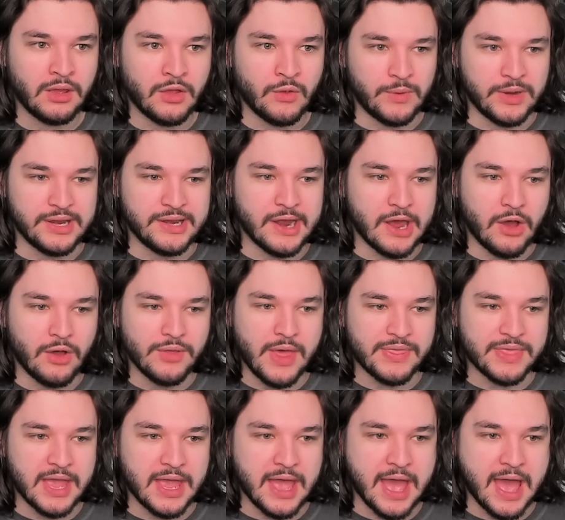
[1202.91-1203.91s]
We know that
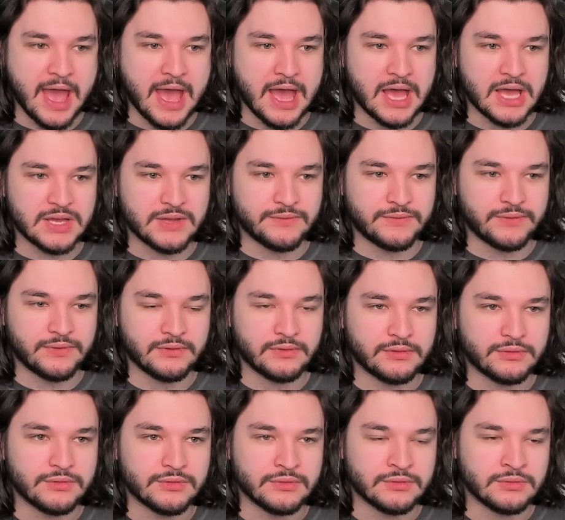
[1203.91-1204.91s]
they have
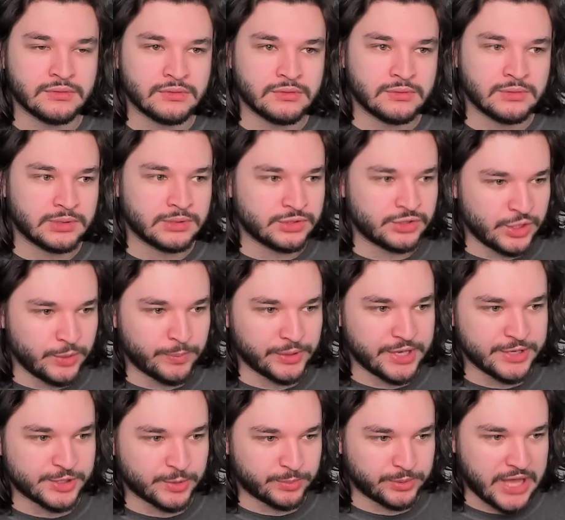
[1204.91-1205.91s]
Super
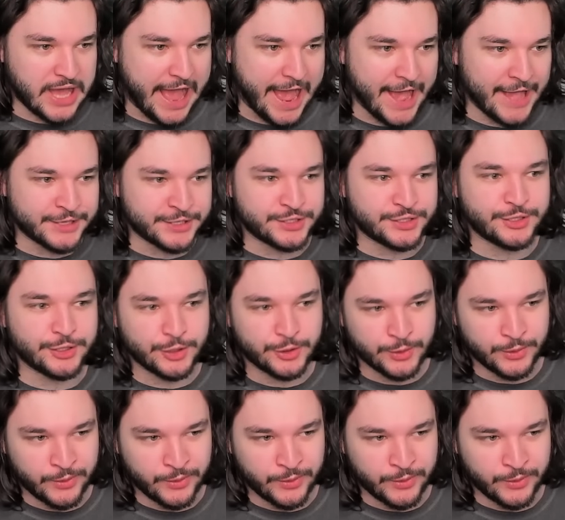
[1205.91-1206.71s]
Laser Blast,